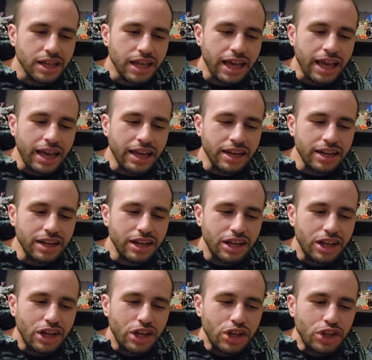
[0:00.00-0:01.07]
And,
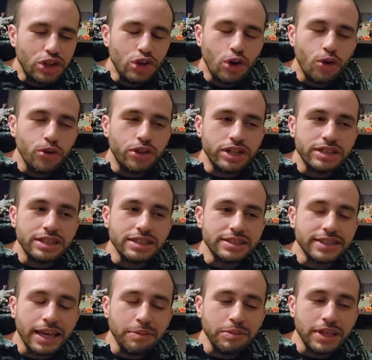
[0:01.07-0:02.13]
you know, the
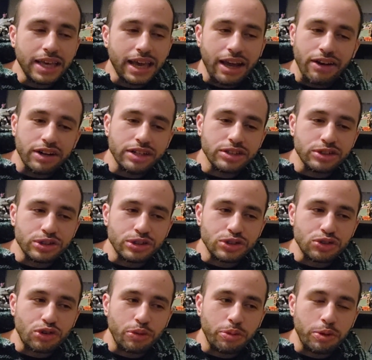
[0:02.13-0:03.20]
same characters
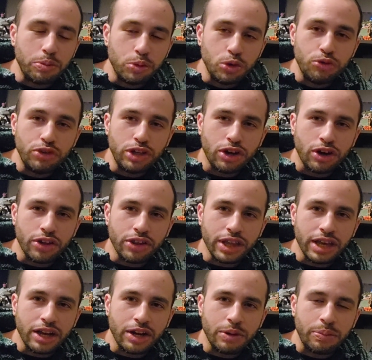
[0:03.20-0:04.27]
from the movie are
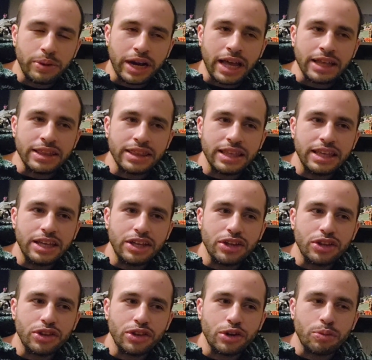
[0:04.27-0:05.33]
there, but I think
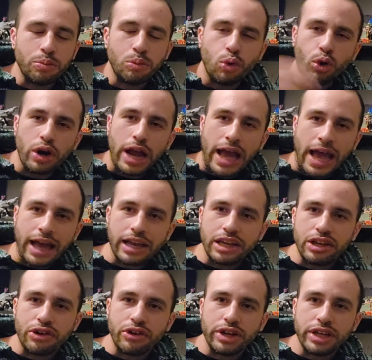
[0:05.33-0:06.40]
they're more
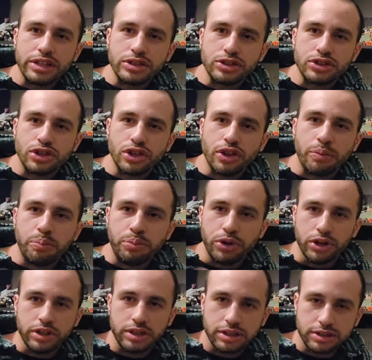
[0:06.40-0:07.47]
accurate to the
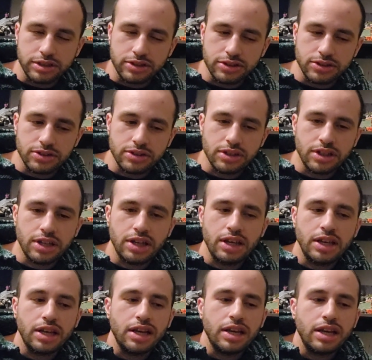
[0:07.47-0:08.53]
books.
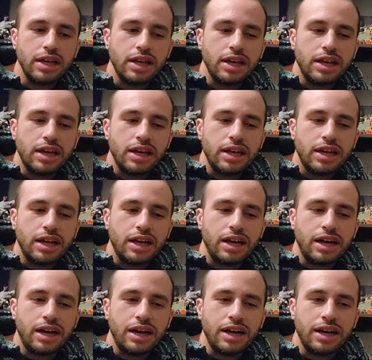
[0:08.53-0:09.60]

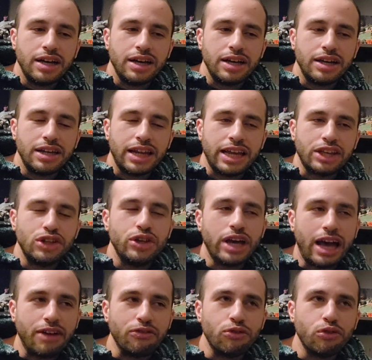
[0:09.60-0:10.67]
Like, you
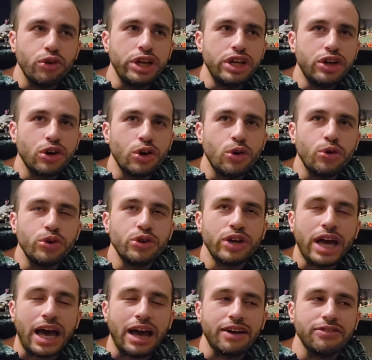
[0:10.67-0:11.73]
have Rico, you
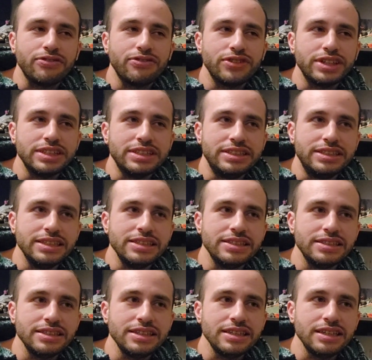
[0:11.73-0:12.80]
have
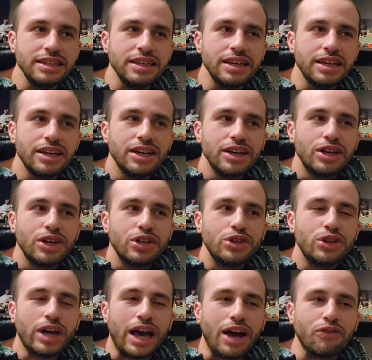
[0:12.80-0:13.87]
Dizzy,
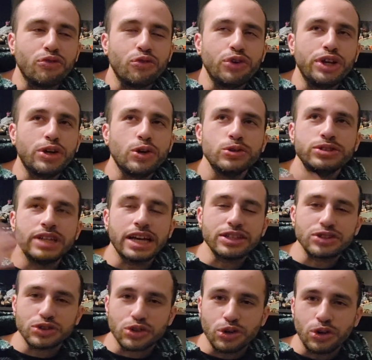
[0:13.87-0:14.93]
you have Rico's
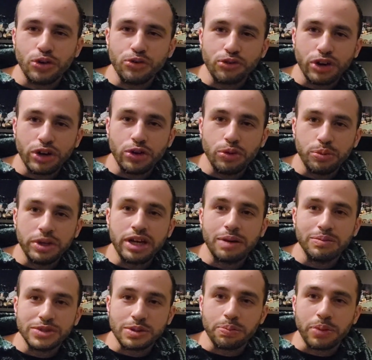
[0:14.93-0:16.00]
ex-girlfriend who
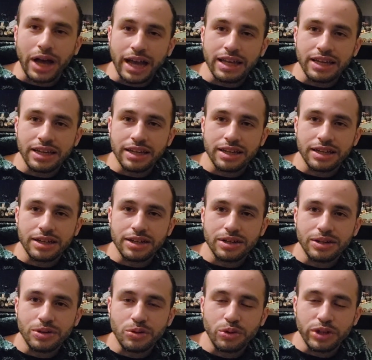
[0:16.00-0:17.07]
becomes a pilot
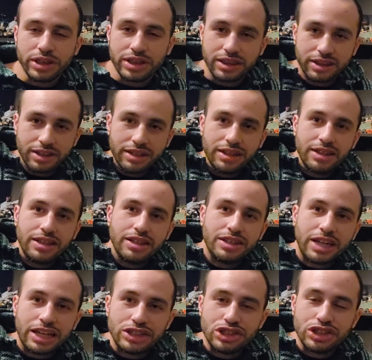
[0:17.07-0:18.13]

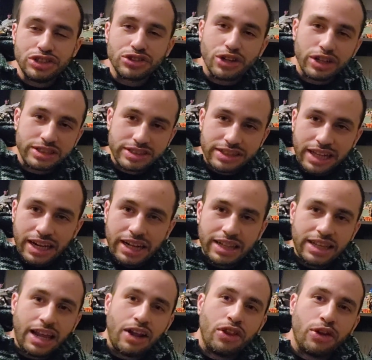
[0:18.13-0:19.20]
and she starts
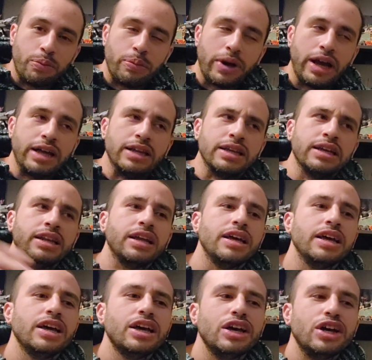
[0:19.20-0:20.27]
dating that other pilot.
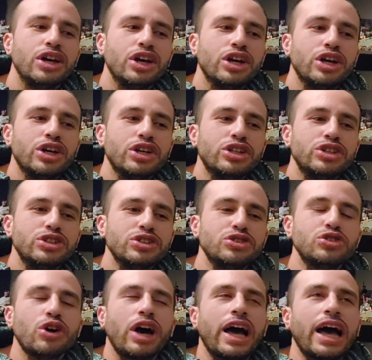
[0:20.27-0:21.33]

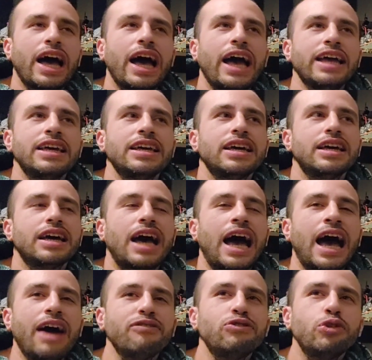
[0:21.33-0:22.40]
So I
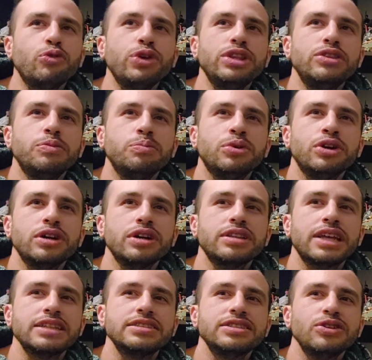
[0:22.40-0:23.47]
have to read the book.
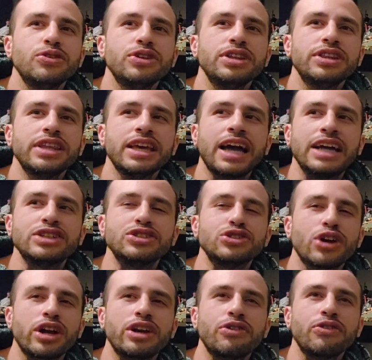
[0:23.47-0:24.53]
That's the only thing. I
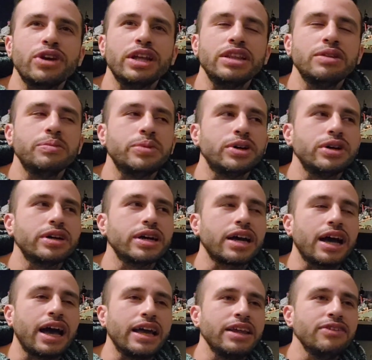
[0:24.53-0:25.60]
started reading the book.
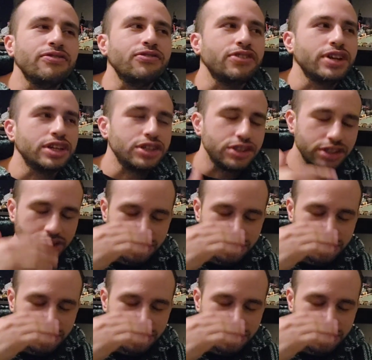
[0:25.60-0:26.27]
I didn't finish